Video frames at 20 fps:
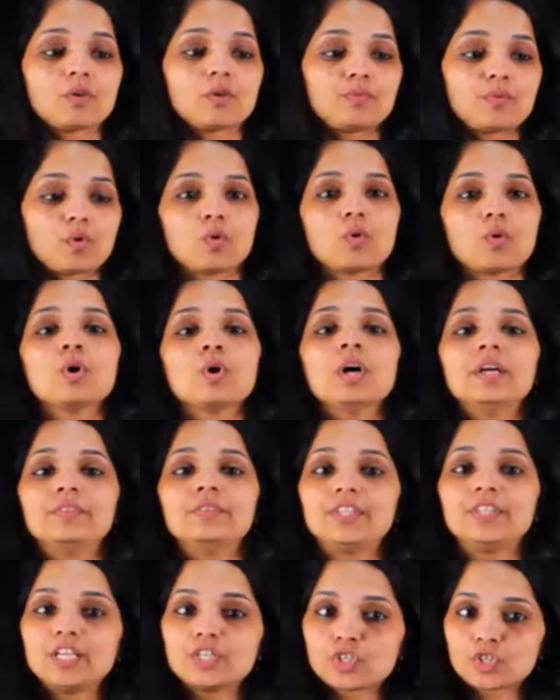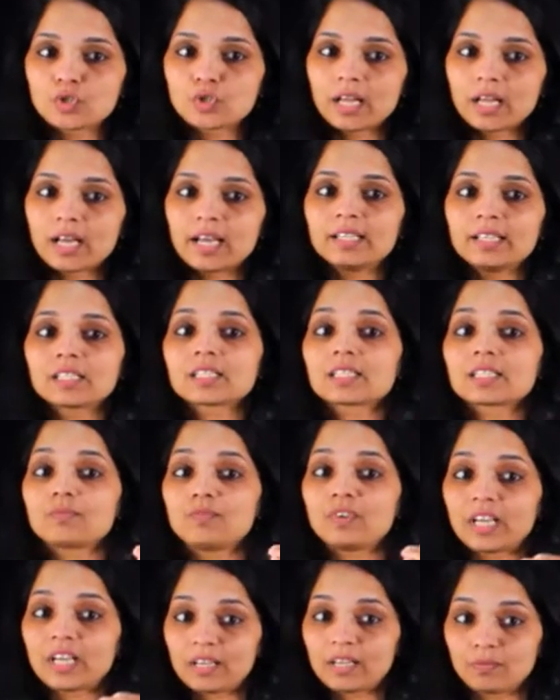for these two lines
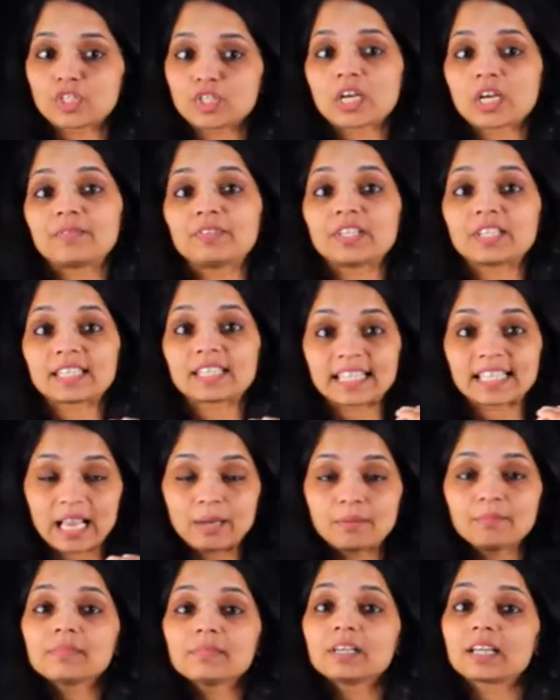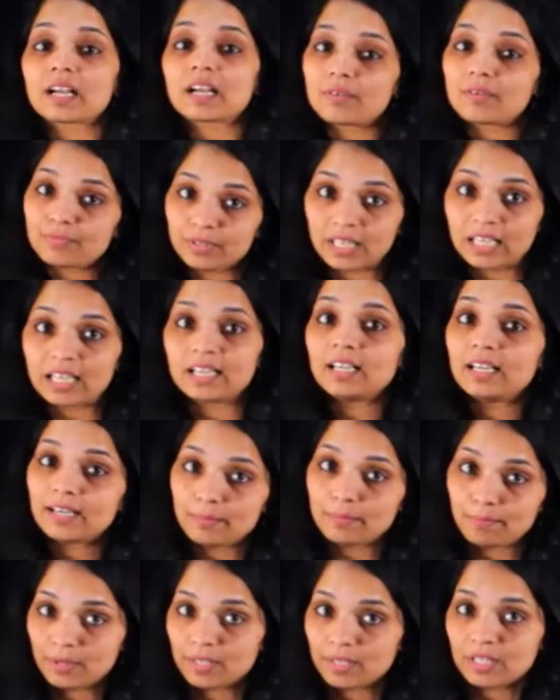which have the same graphical
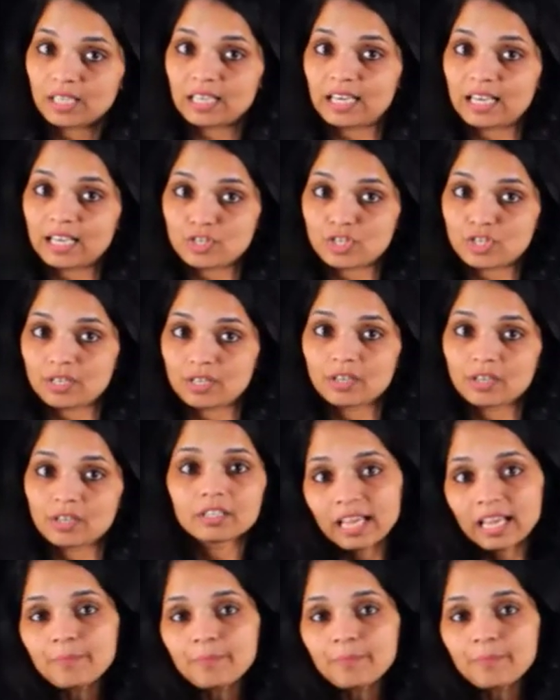representation. Okay,